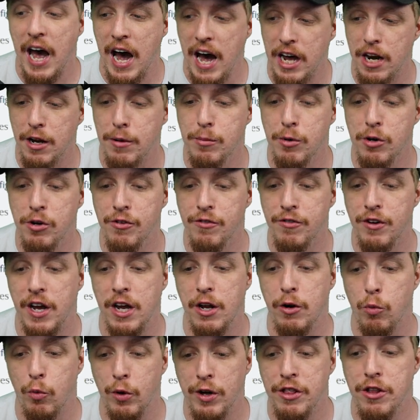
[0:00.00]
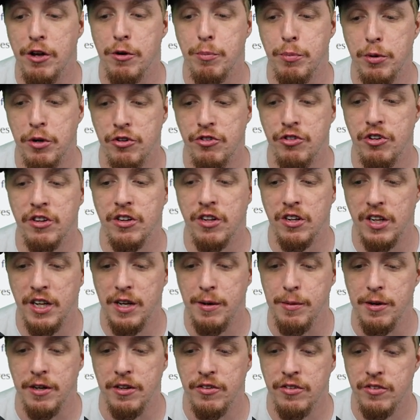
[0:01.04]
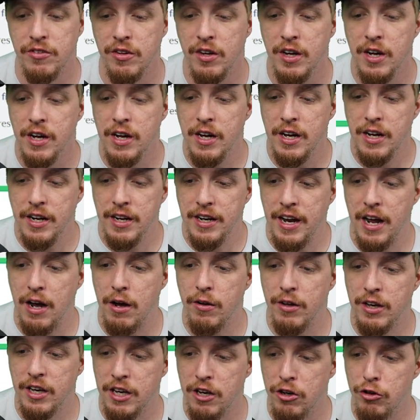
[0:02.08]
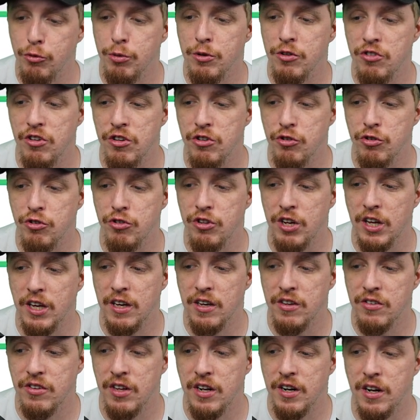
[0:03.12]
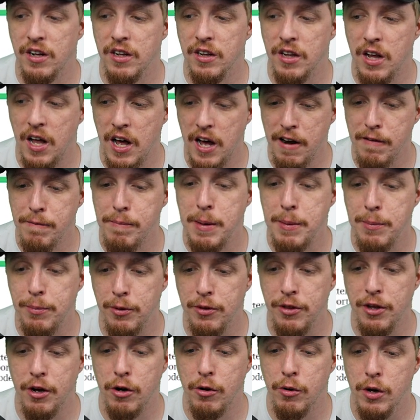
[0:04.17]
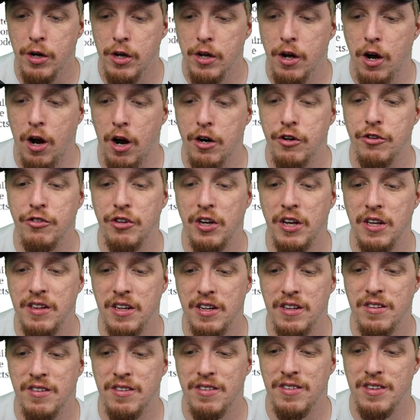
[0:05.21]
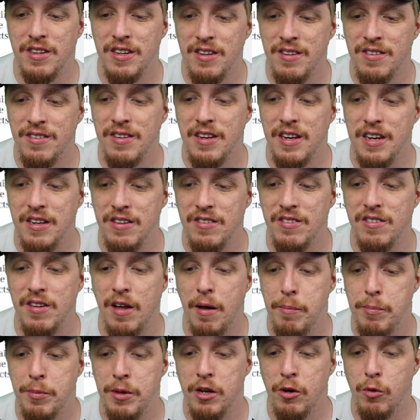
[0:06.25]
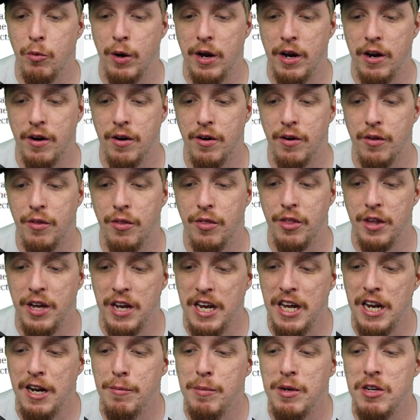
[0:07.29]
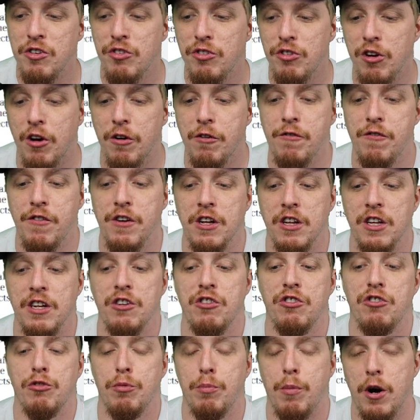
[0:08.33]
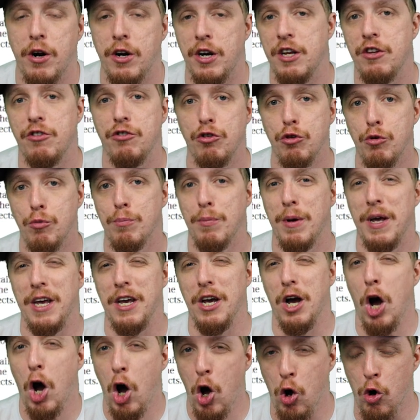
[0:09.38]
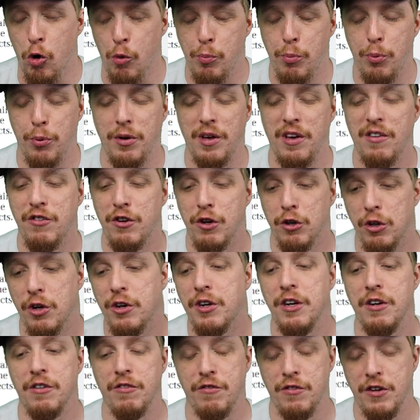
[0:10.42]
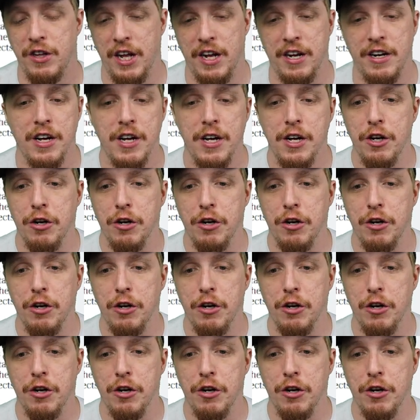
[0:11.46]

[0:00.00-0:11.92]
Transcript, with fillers: how to move and when they're pushing the limits. Now, here's what's interesting is that a lot of people, though, are saying that this is something where the enemies don't feel as smart as you may hope. If you're looking for that